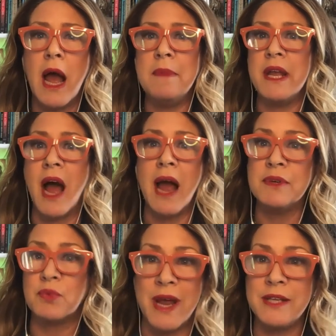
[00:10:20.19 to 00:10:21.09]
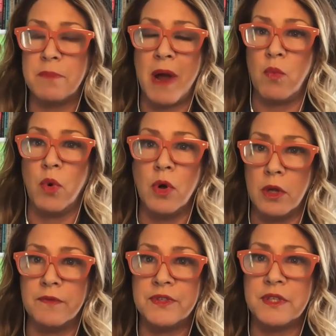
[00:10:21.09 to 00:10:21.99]
I mean, I was raised by
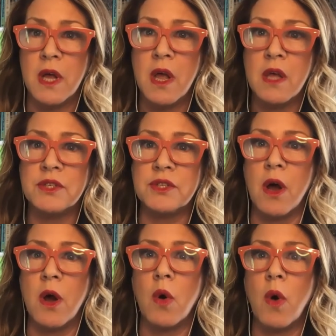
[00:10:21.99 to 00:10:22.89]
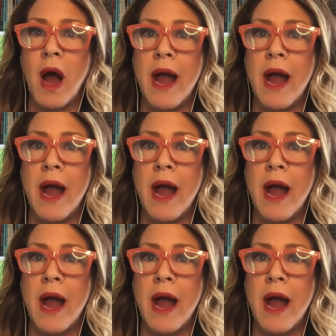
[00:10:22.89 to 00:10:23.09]
wolves, so mm.